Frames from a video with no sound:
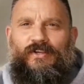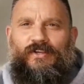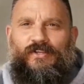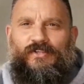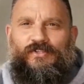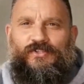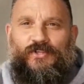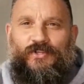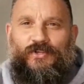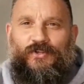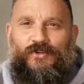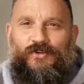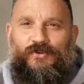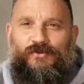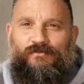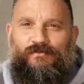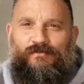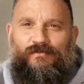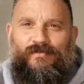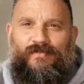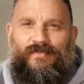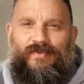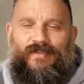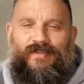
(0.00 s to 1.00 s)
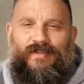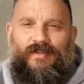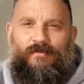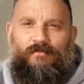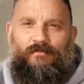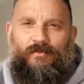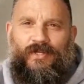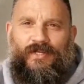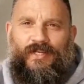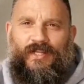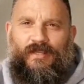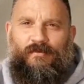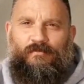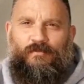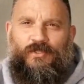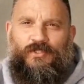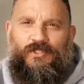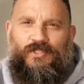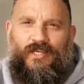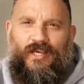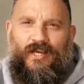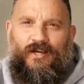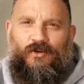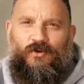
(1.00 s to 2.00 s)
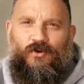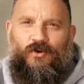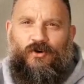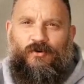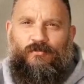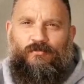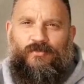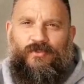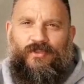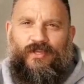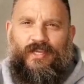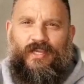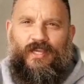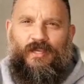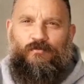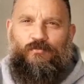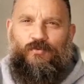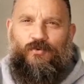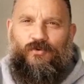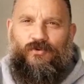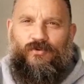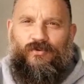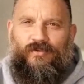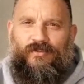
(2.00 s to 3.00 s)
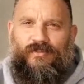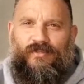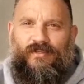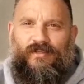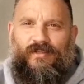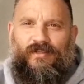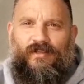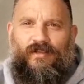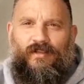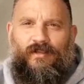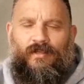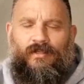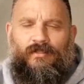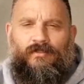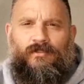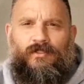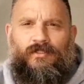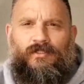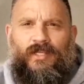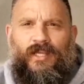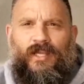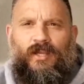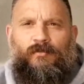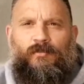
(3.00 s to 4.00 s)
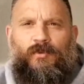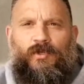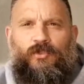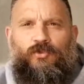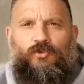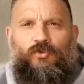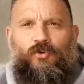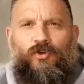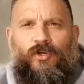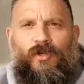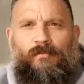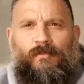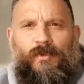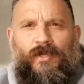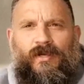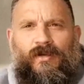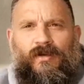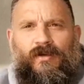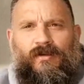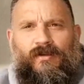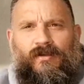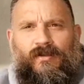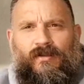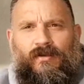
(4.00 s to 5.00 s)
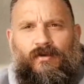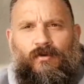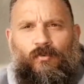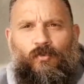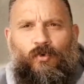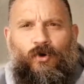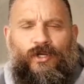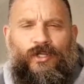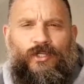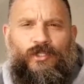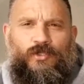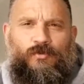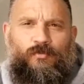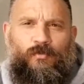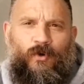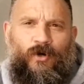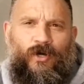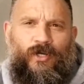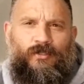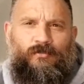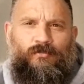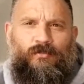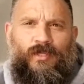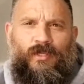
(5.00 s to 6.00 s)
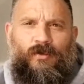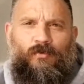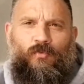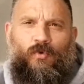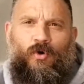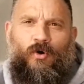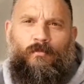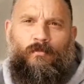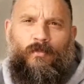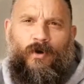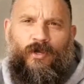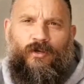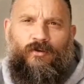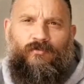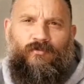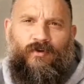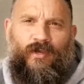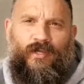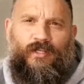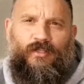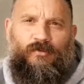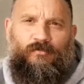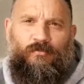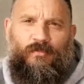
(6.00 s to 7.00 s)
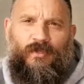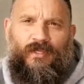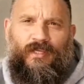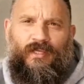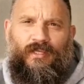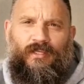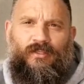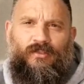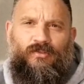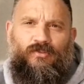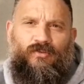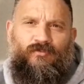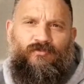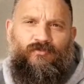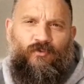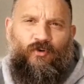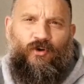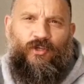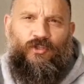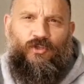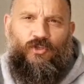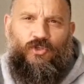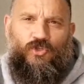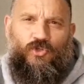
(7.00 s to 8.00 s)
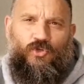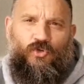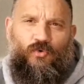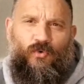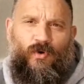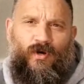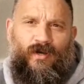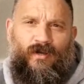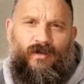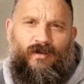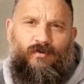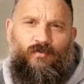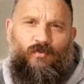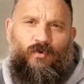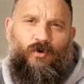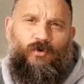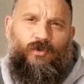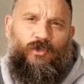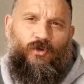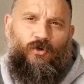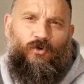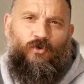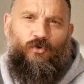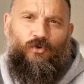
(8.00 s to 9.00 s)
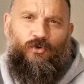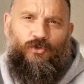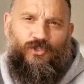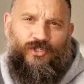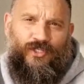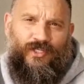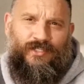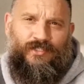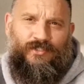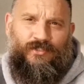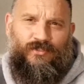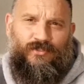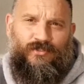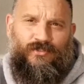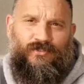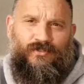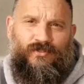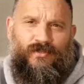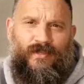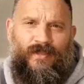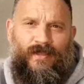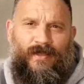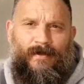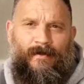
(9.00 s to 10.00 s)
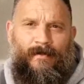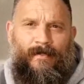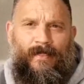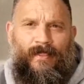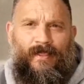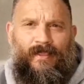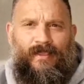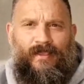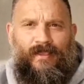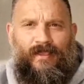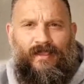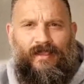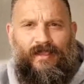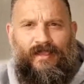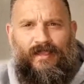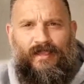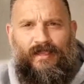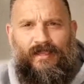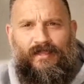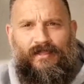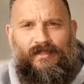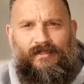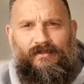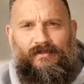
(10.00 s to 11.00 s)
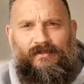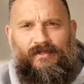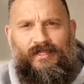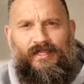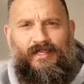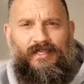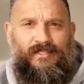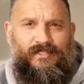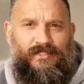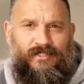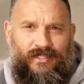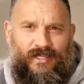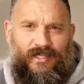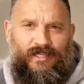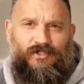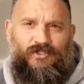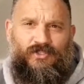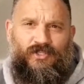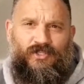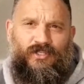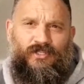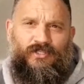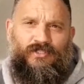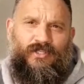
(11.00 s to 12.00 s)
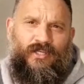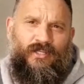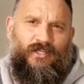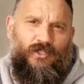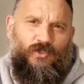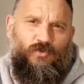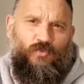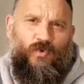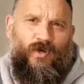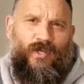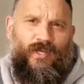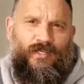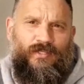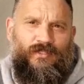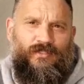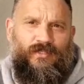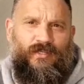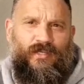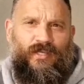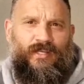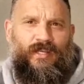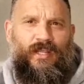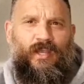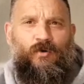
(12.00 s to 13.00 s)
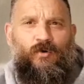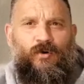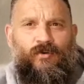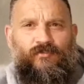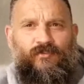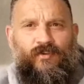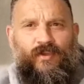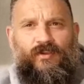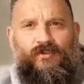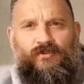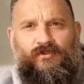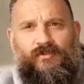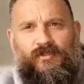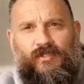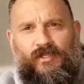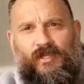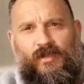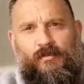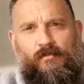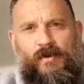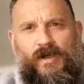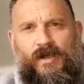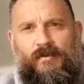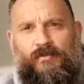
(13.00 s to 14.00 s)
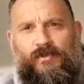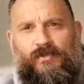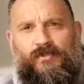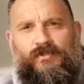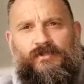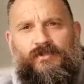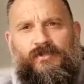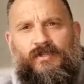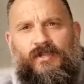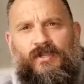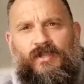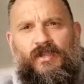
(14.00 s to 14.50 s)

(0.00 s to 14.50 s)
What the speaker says: Shalom, my name is Yacob The Hebrew. Today I'm going to talk about what inspired me, what motivated me to find Yeshua, what you call Jesus, and his teachings and his ways, and how I found the commandments.